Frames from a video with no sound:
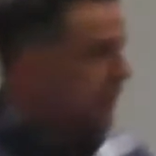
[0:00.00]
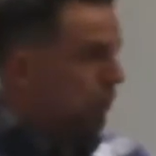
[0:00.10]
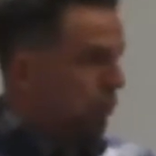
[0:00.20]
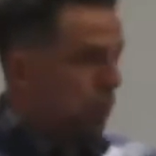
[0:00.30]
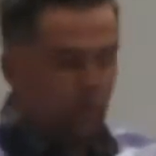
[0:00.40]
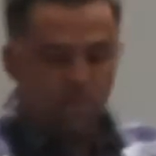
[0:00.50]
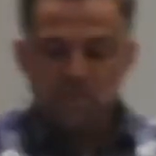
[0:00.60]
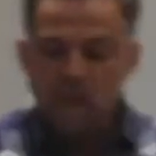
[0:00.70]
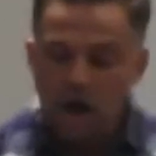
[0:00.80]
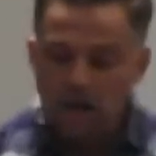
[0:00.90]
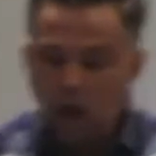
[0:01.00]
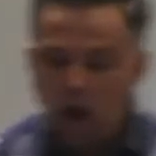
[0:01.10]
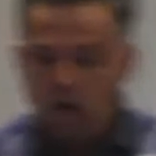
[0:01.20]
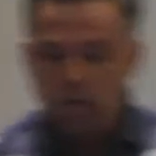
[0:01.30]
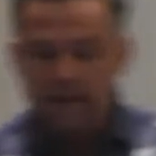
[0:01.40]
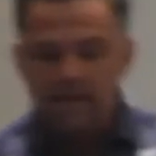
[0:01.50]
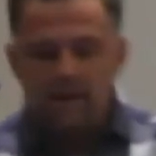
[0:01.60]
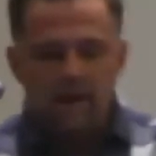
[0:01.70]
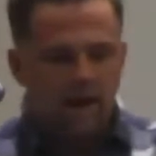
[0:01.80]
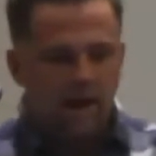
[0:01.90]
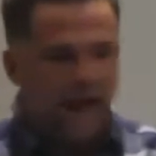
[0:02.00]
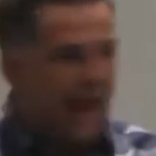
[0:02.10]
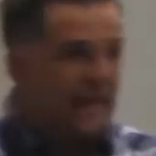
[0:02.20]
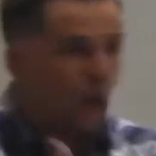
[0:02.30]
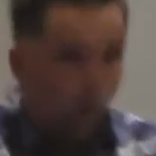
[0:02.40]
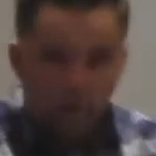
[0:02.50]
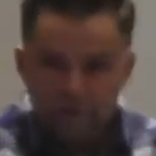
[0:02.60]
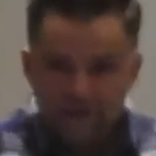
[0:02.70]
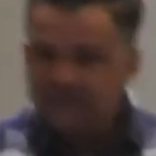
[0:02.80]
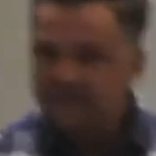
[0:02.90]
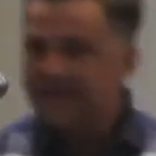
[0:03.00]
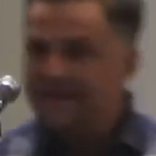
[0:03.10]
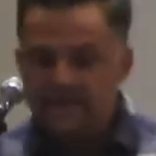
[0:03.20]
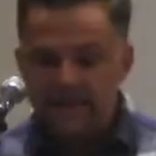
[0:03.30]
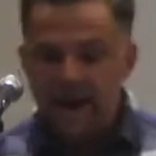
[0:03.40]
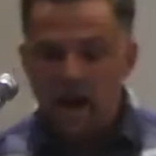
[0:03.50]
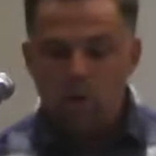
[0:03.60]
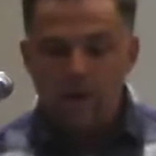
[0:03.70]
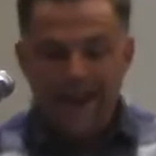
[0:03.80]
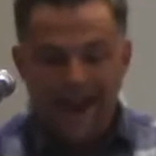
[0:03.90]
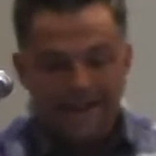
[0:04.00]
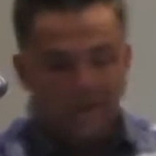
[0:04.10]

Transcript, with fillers: through, along with uh, any orphans in the town, any